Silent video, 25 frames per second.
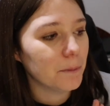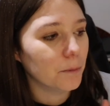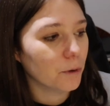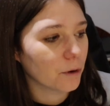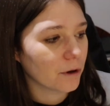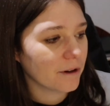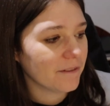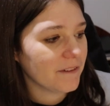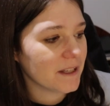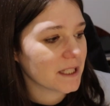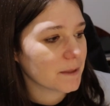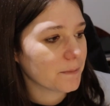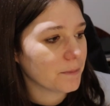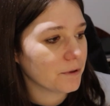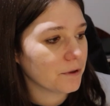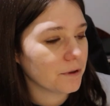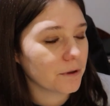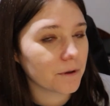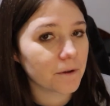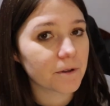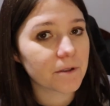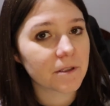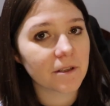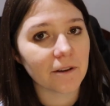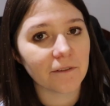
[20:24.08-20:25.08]
more of his
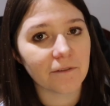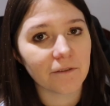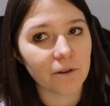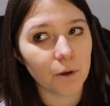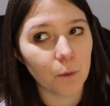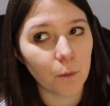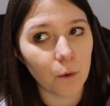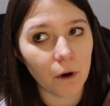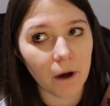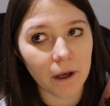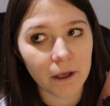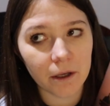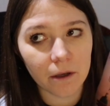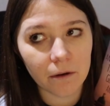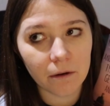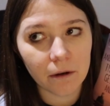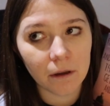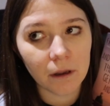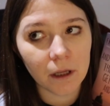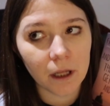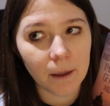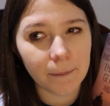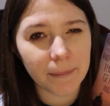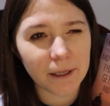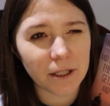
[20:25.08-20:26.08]
books for a
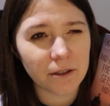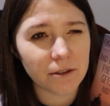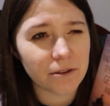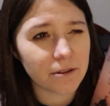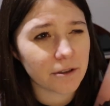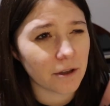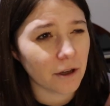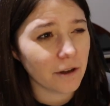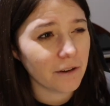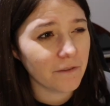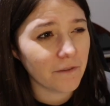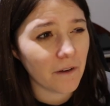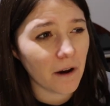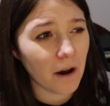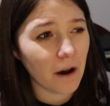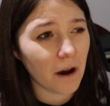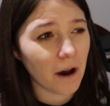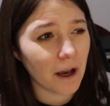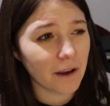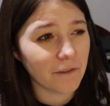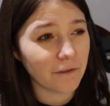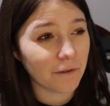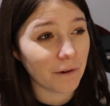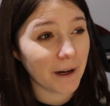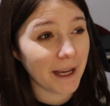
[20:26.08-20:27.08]
while, because so
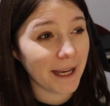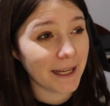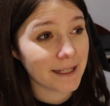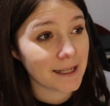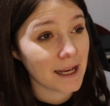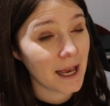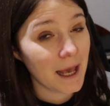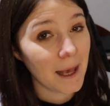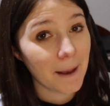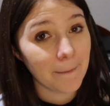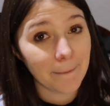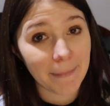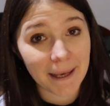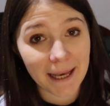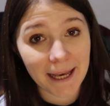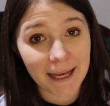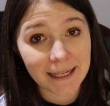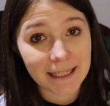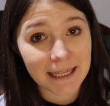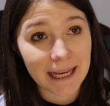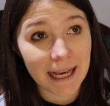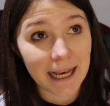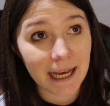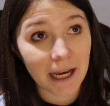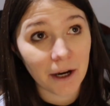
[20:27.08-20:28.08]
far I've read Bear
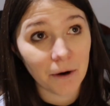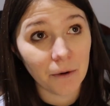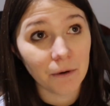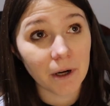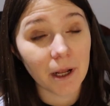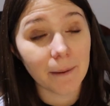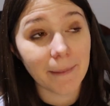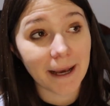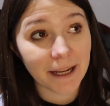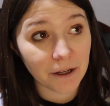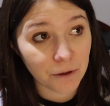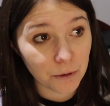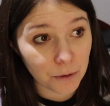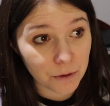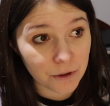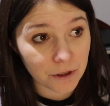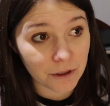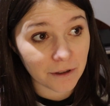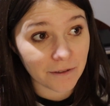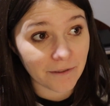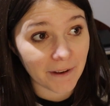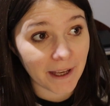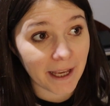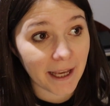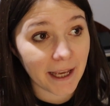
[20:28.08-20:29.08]
Town, A Man Called
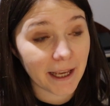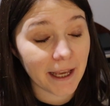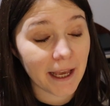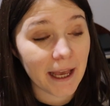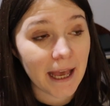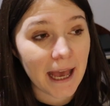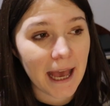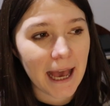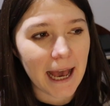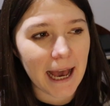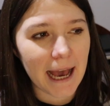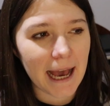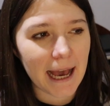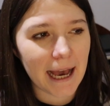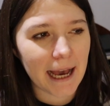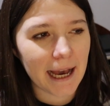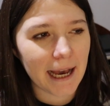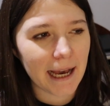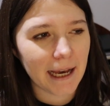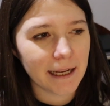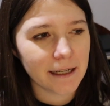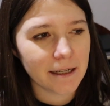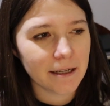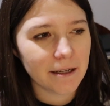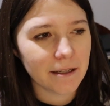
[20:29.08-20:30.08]
Uwe,
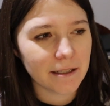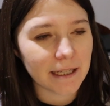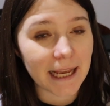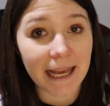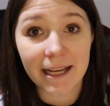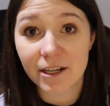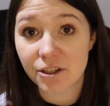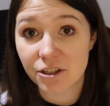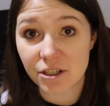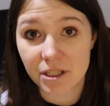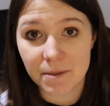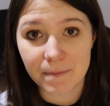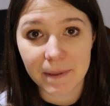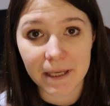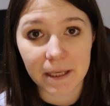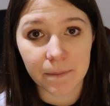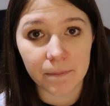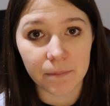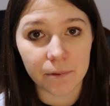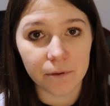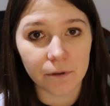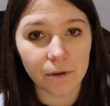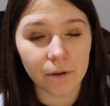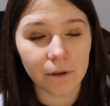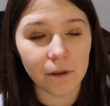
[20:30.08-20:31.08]
and Anxious
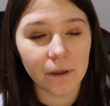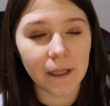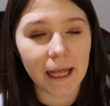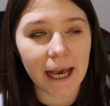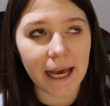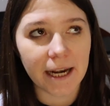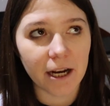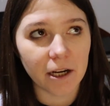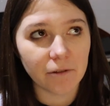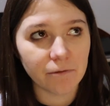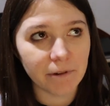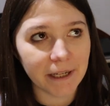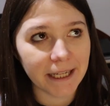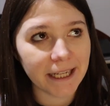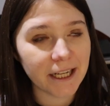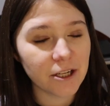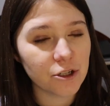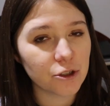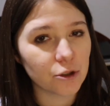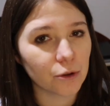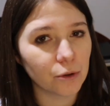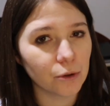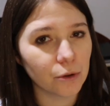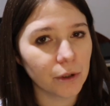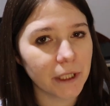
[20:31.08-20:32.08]
People, and I really
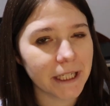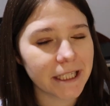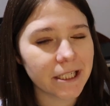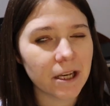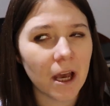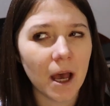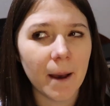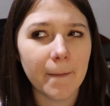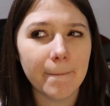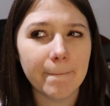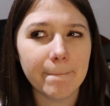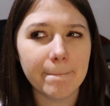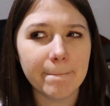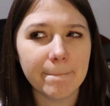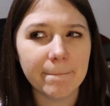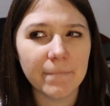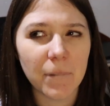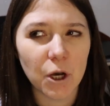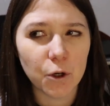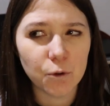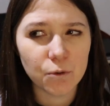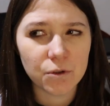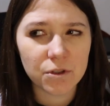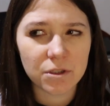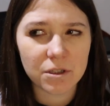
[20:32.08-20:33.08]
enjoyed
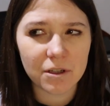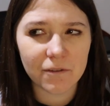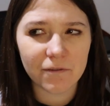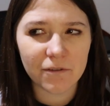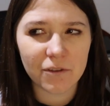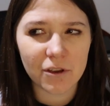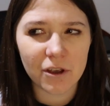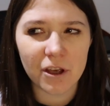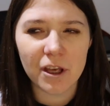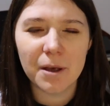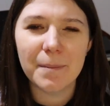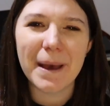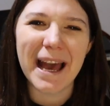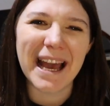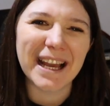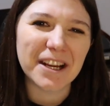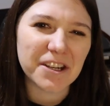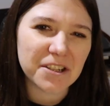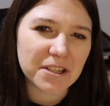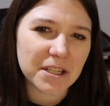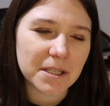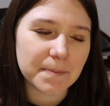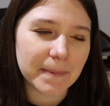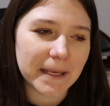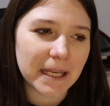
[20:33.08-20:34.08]
most of them.
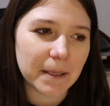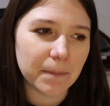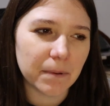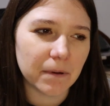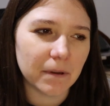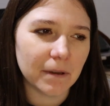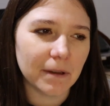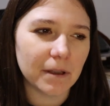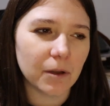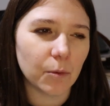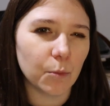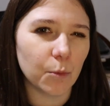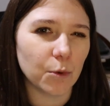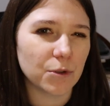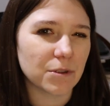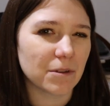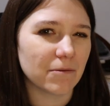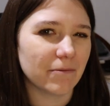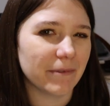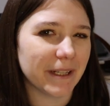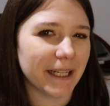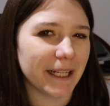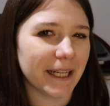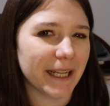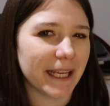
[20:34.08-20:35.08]
Anxious People
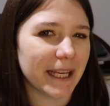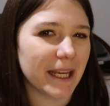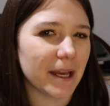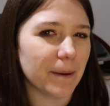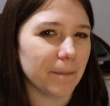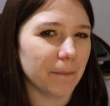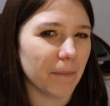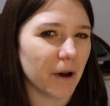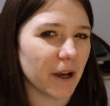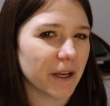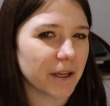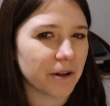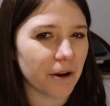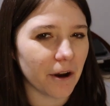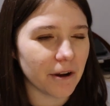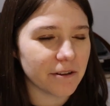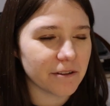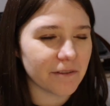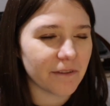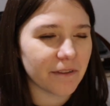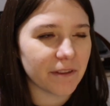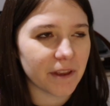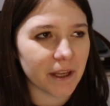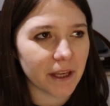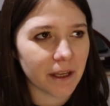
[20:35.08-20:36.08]
wasn't really my kind
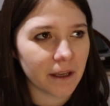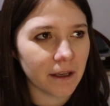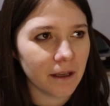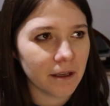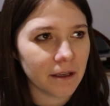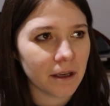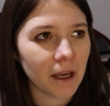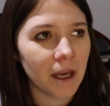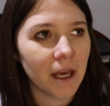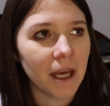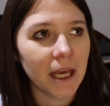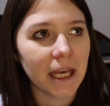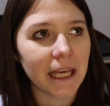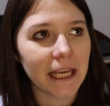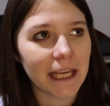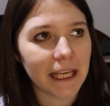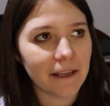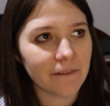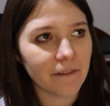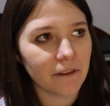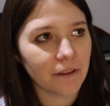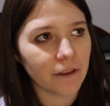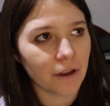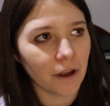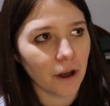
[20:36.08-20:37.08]
of thing,
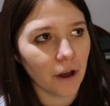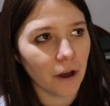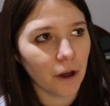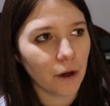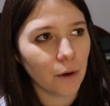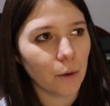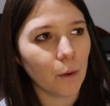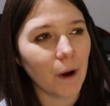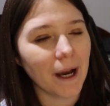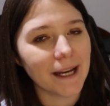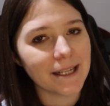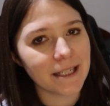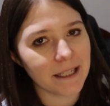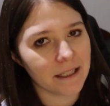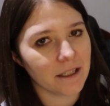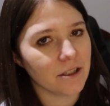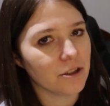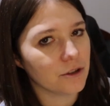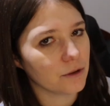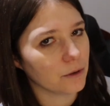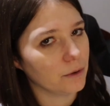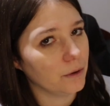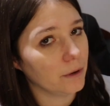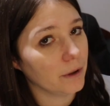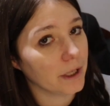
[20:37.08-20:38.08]
even though I did
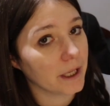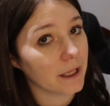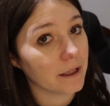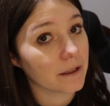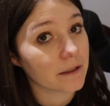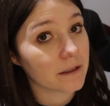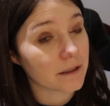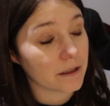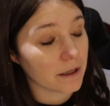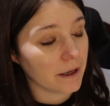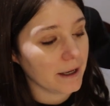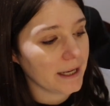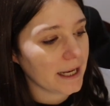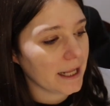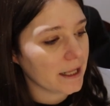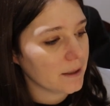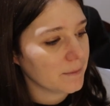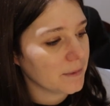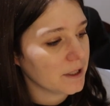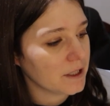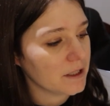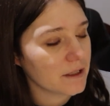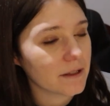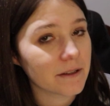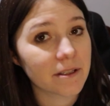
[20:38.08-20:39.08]
enjoy certain
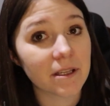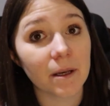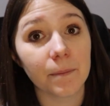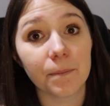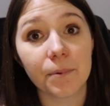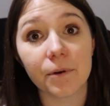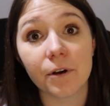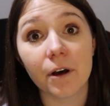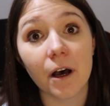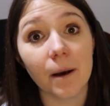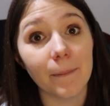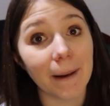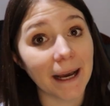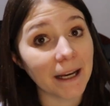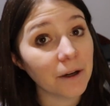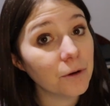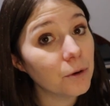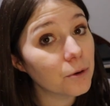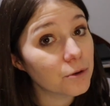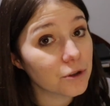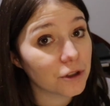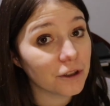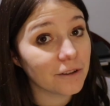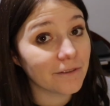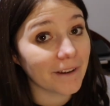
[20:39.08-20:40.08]
elements, but A Man
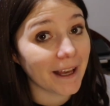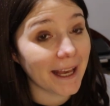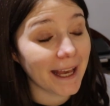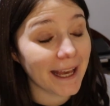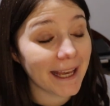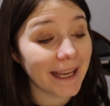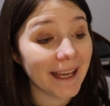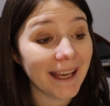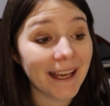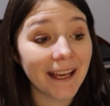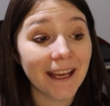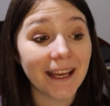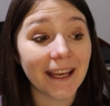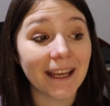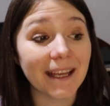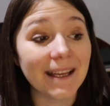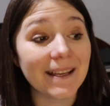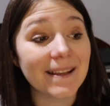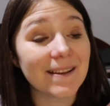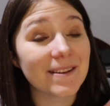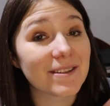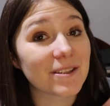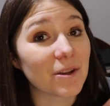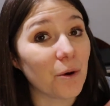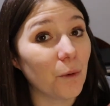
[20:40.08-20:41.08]
Called Uwe
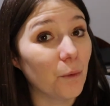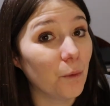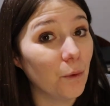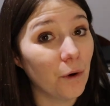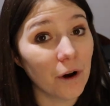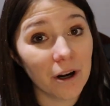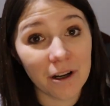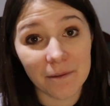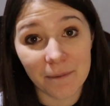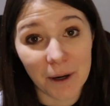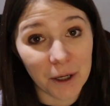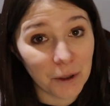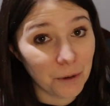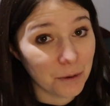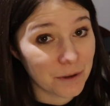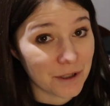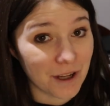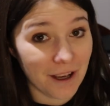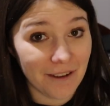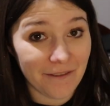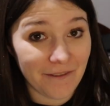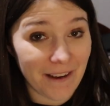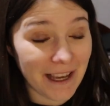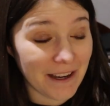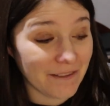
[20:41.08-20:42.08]
is one of my
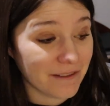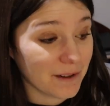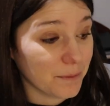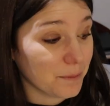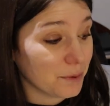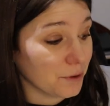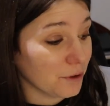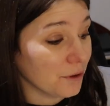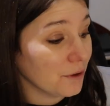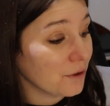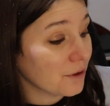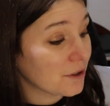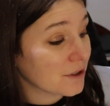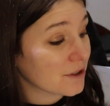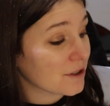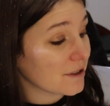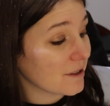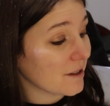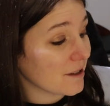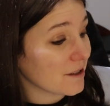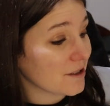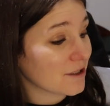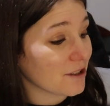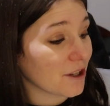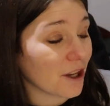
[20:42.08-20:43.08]
all-time favourite books,
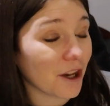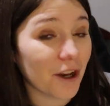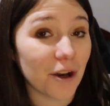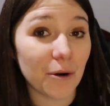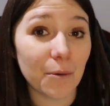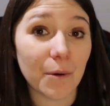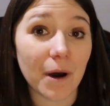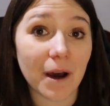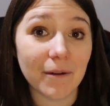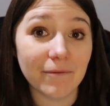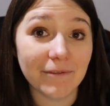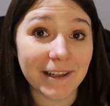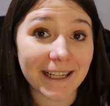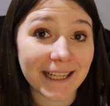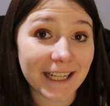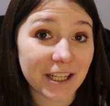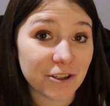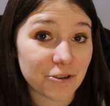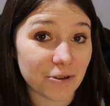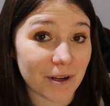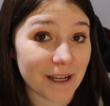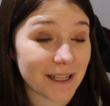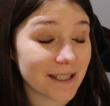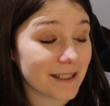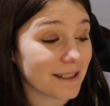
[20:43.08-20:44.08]
so I'm really
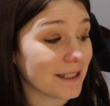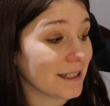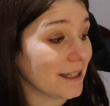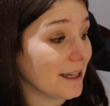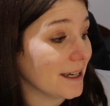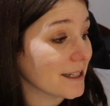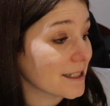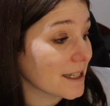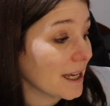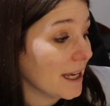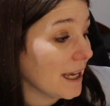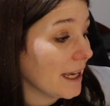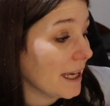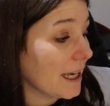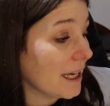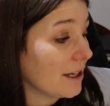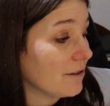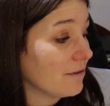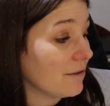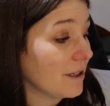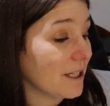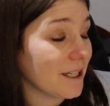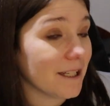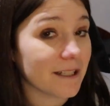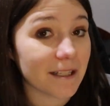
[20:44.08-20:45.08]
interested
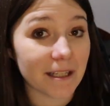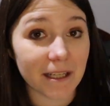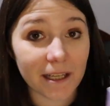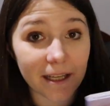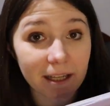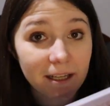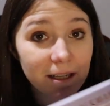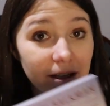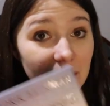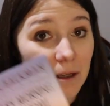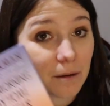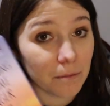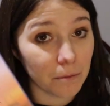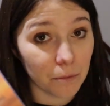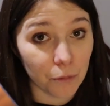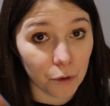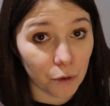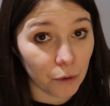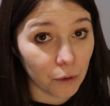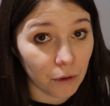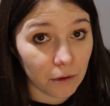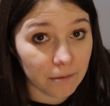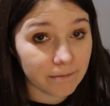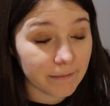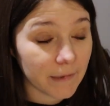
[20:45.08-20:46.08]
in reading
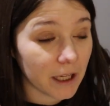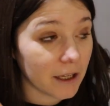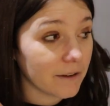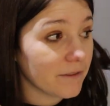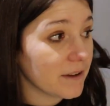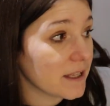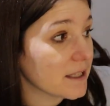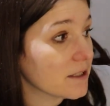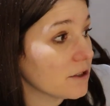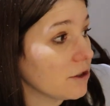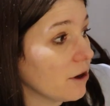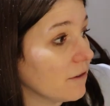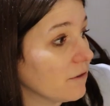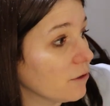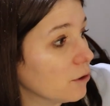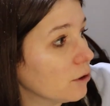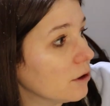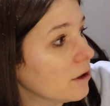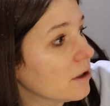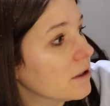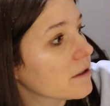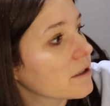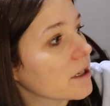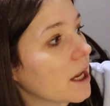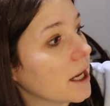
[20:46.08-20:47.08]
more of his
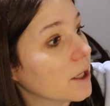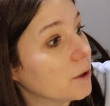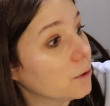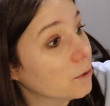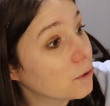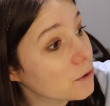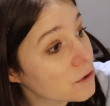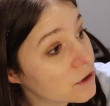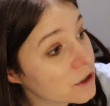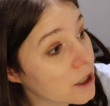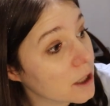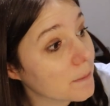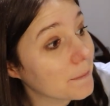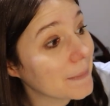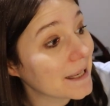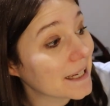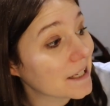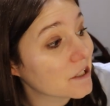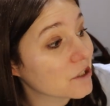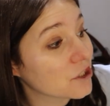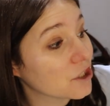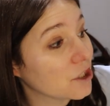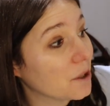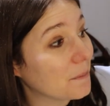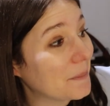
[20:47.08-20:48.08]
novels. I also
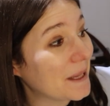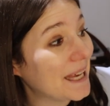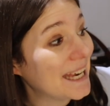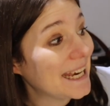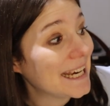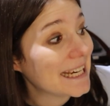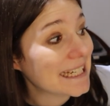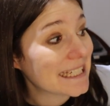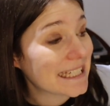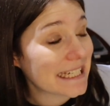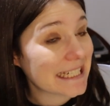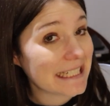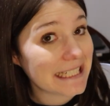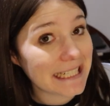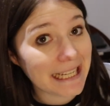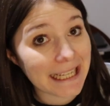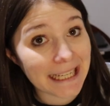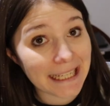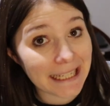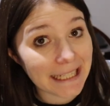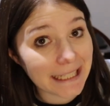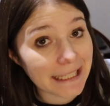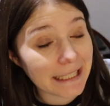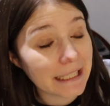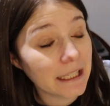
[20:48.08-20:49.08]
picked up
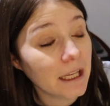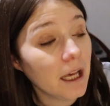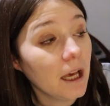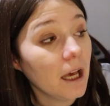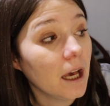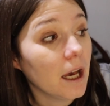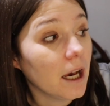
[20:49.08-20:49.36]
today